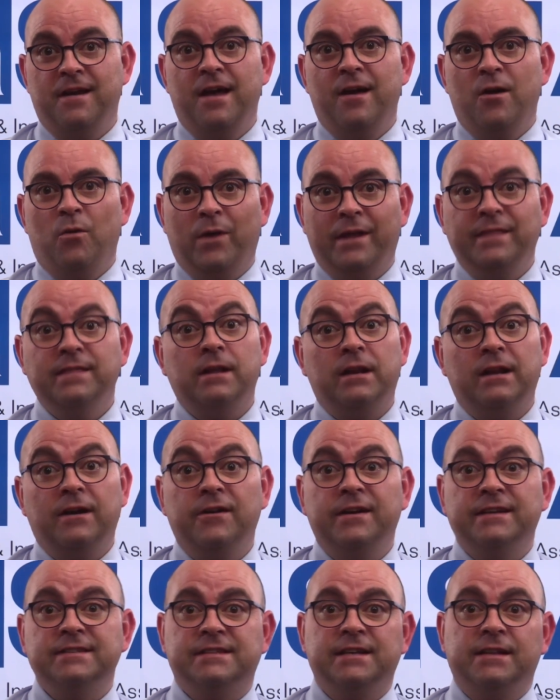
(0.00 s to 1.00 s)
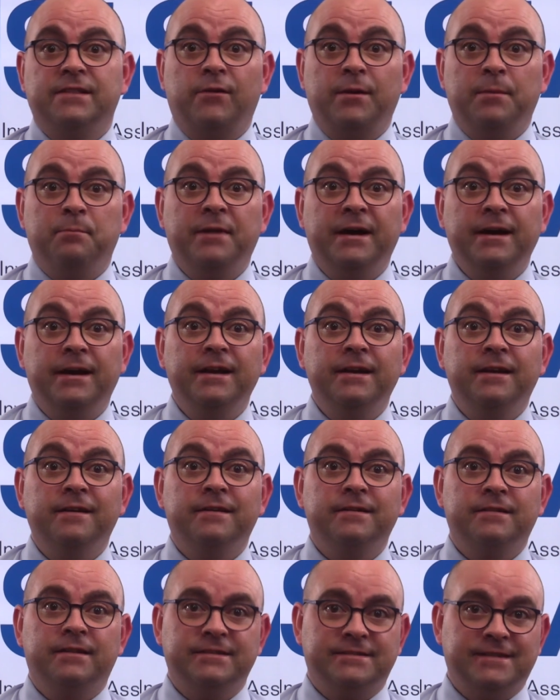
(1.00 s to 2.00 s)
When the loan is then repaid,
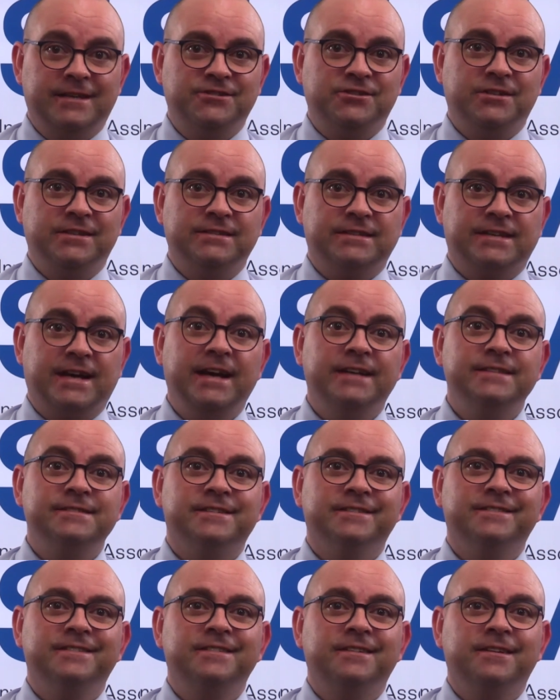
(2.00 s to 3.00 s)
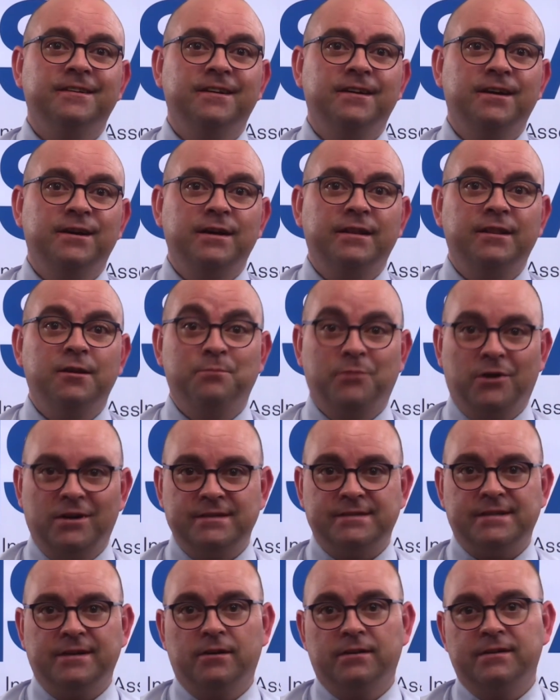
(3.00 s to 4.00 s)
the cession is cancelled, the
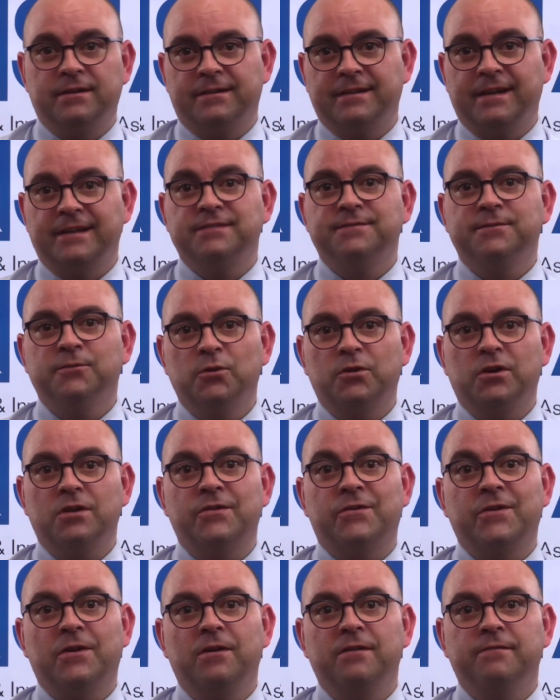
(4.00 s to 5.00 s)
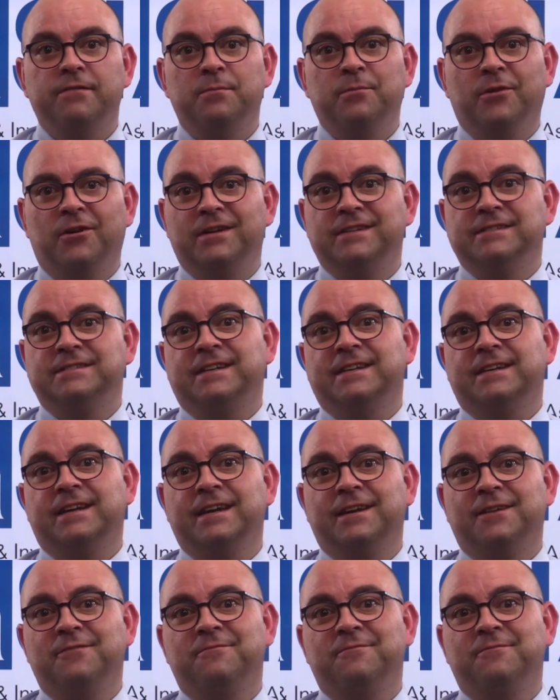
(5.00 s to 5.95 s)
policyholder takes full control of the policy again.